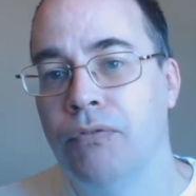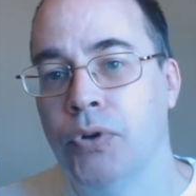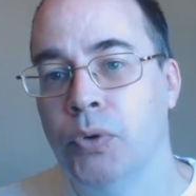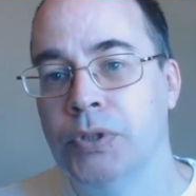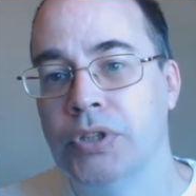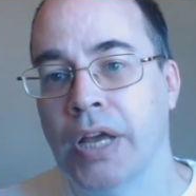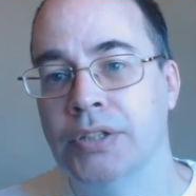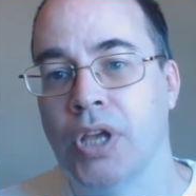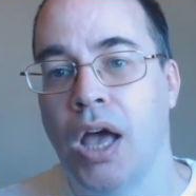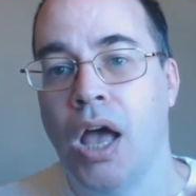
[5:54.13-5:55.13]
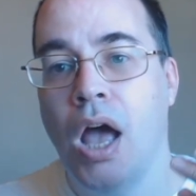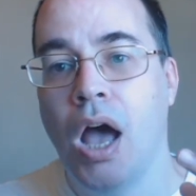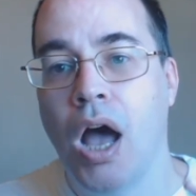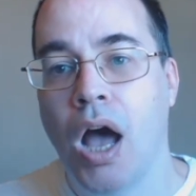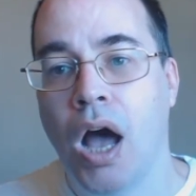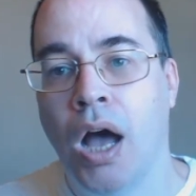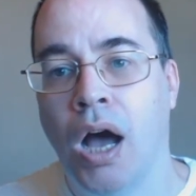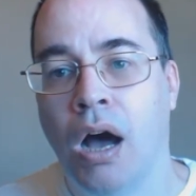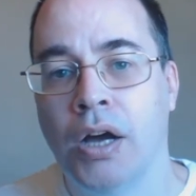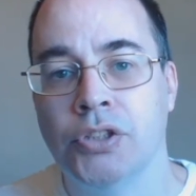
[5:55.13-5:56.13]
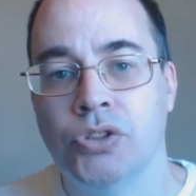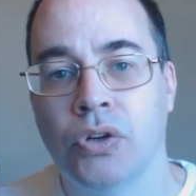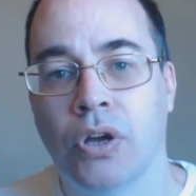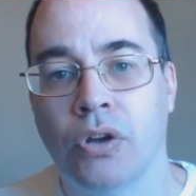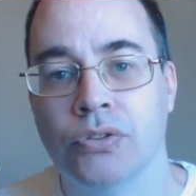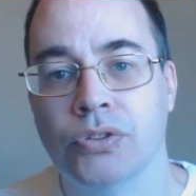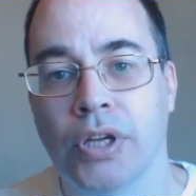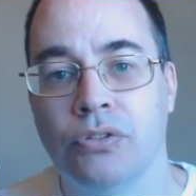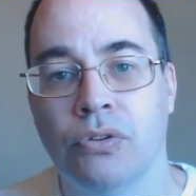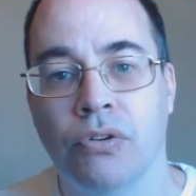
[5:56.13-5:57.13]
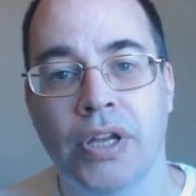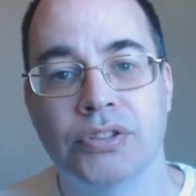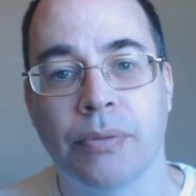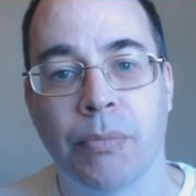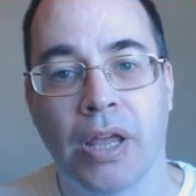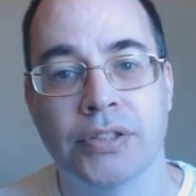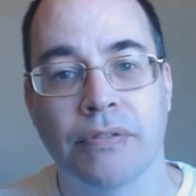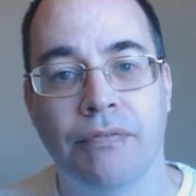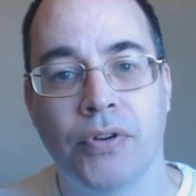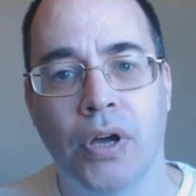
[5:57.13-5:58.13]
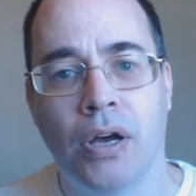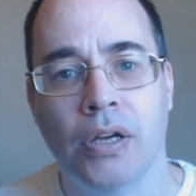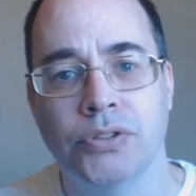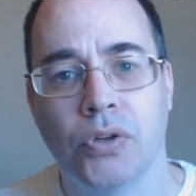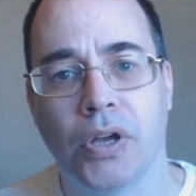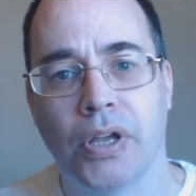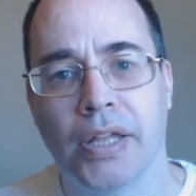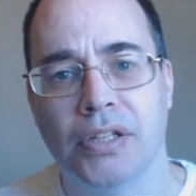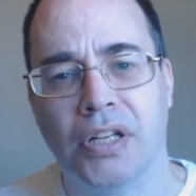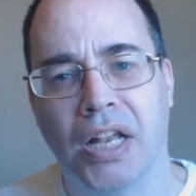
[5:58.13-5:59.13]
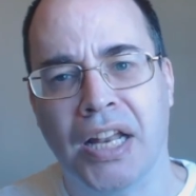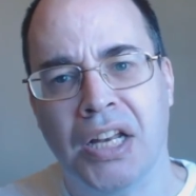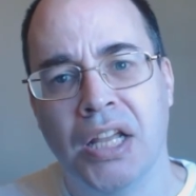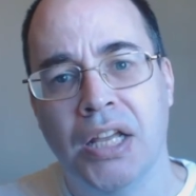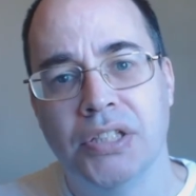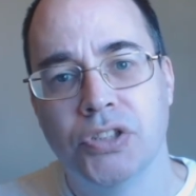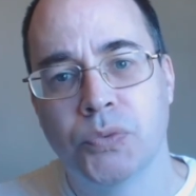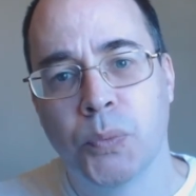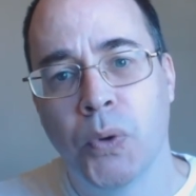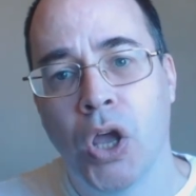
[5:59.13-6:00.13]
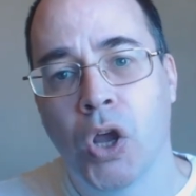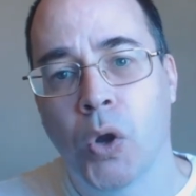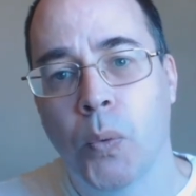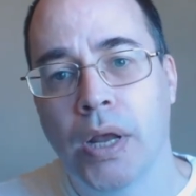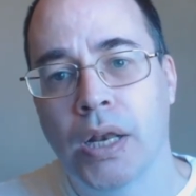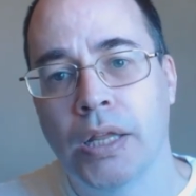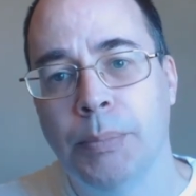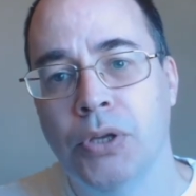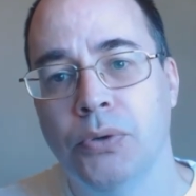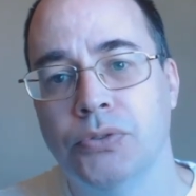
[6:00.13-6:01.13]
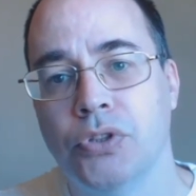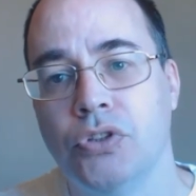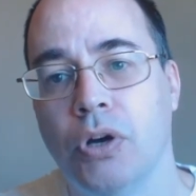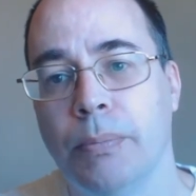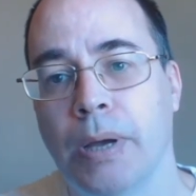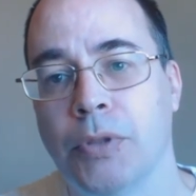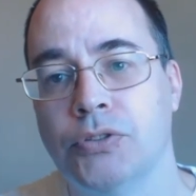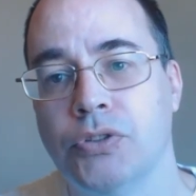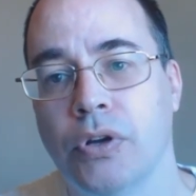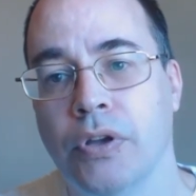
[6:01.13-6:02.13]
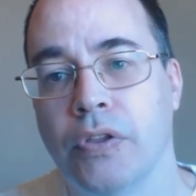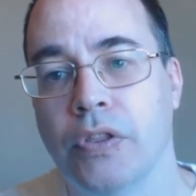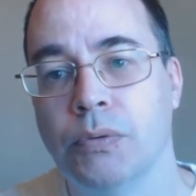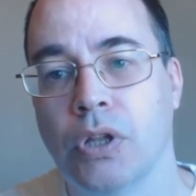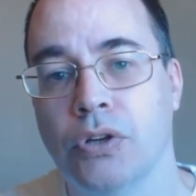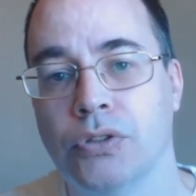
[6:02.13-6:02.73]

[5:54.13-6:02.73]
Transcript: food which has a high sugar content or eat something that has a high sugar content. This will quickly be used to top up the sugar that was